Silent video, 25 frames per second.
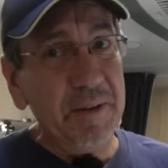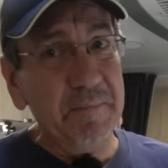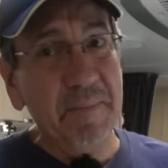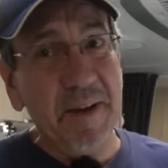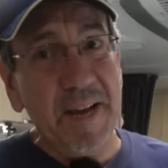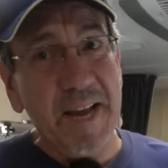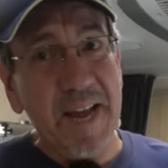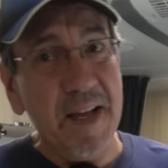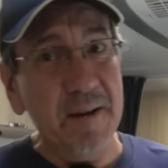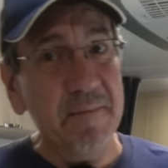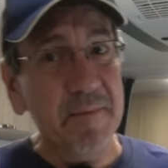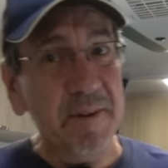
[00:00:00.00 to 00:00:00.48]
in
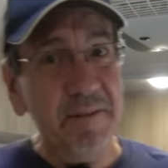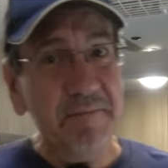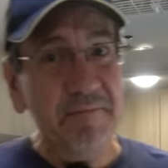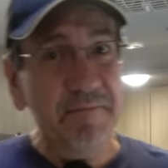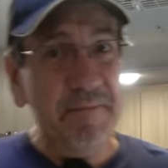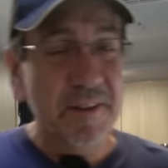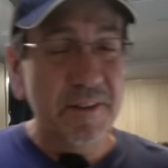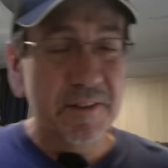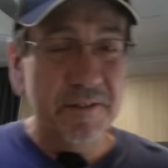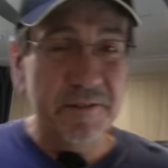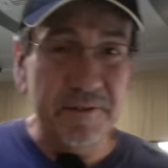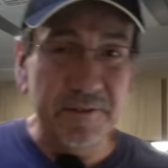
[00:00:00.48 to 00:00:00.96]
Miami,
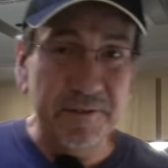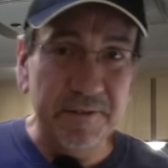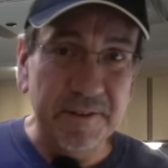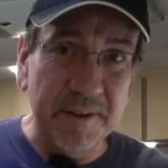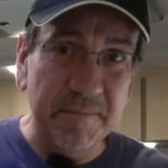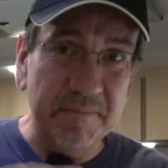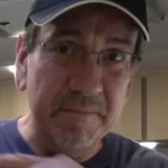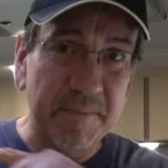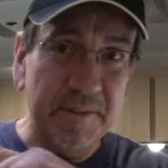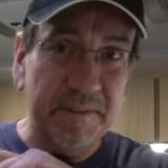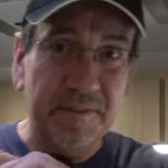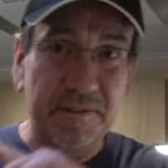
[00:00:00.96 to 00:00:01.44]
so
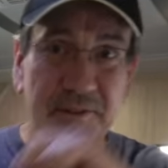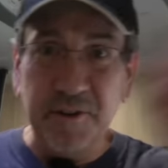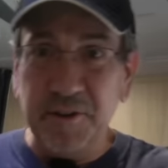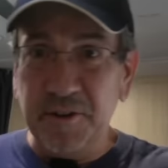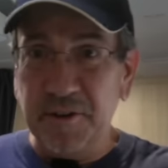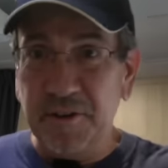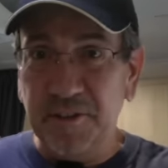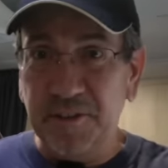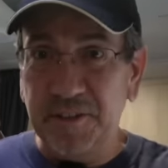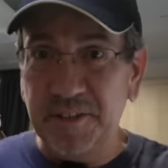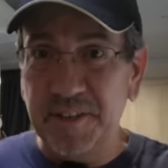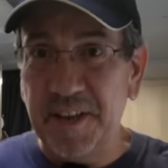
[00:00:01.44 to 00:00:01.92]
let me
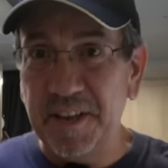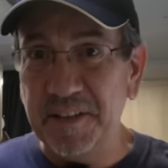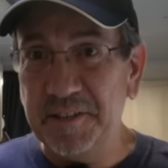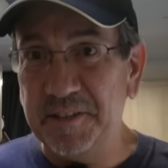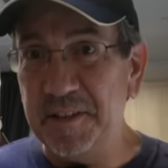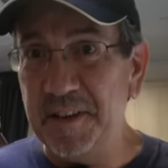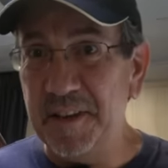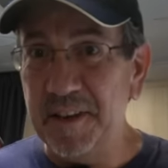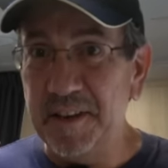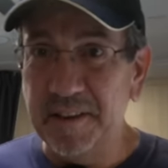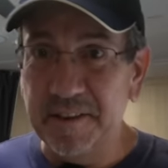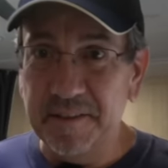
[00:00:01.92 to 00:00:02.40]
turn on the
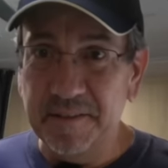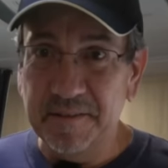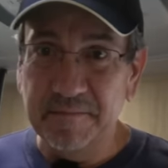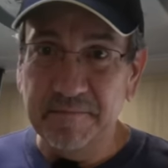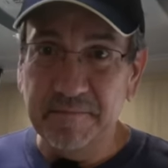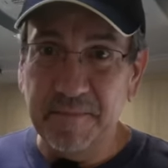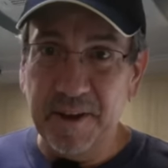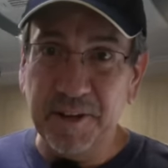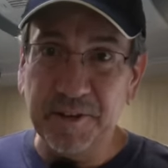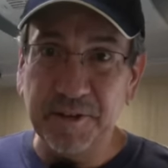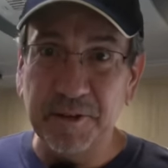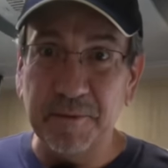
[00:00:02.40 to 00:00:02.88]
AC,
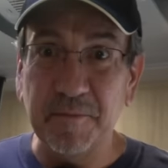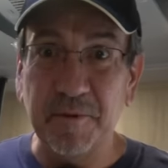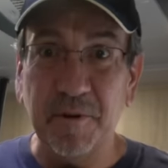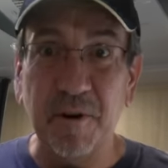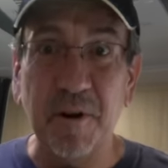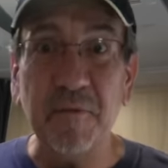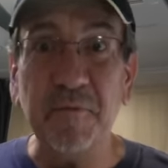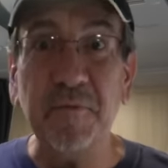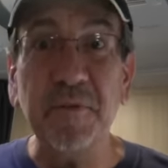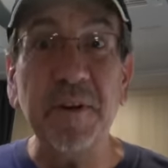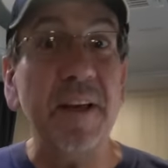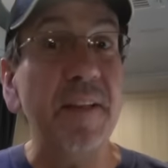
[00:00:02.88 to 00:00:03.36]
make some
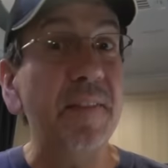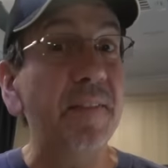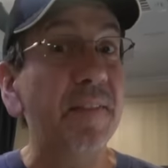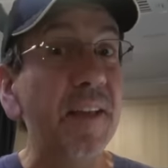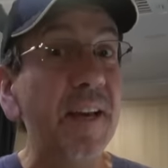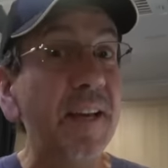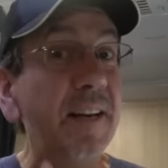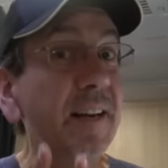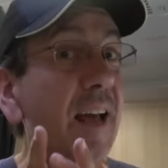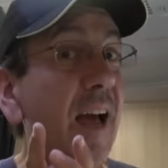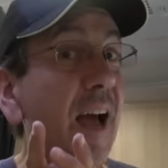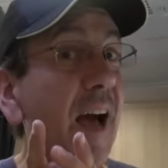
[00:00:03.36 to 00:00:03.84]
coffee, and
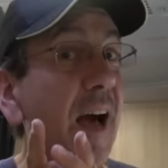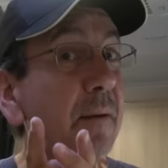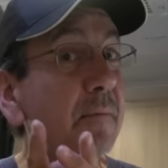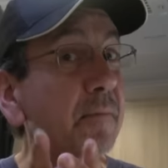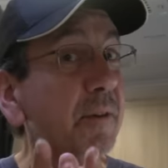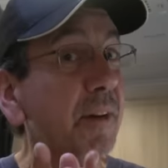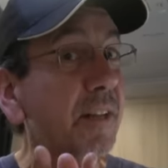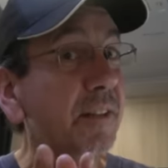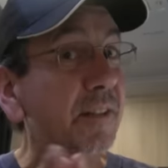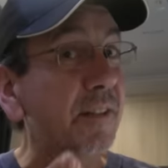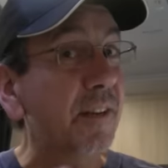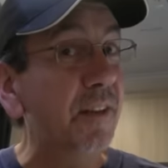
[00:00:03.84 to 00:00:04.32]
then I'm
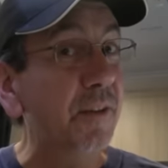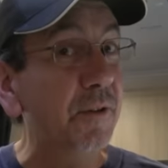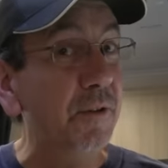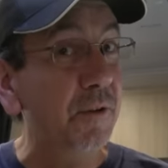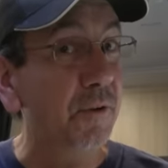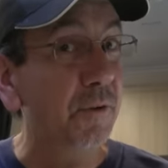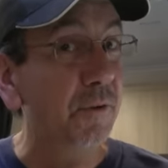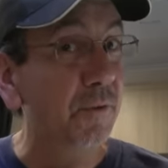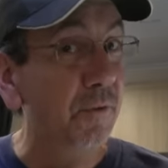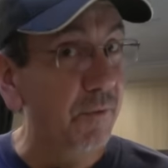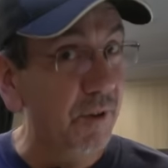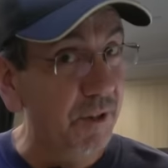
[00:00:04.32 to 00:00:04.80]
gonna tell
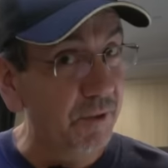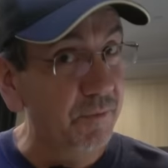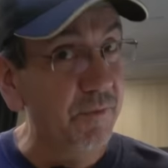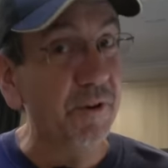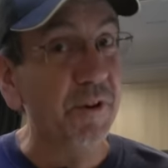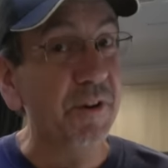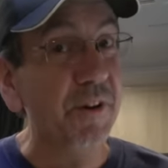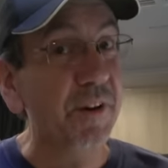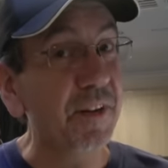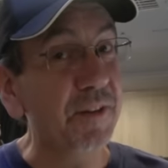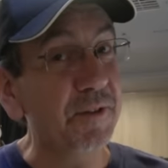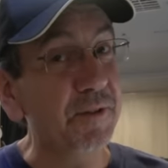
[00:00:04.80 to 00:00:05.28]
you what
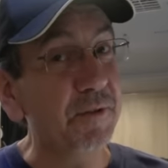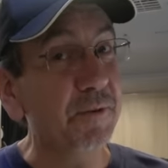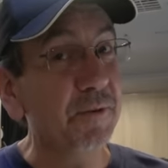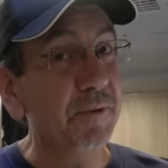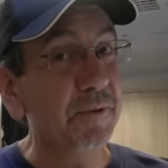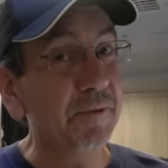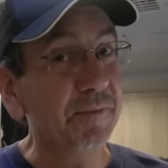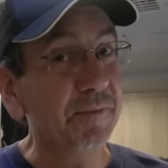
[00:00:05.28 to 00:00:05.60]
we're gonna do.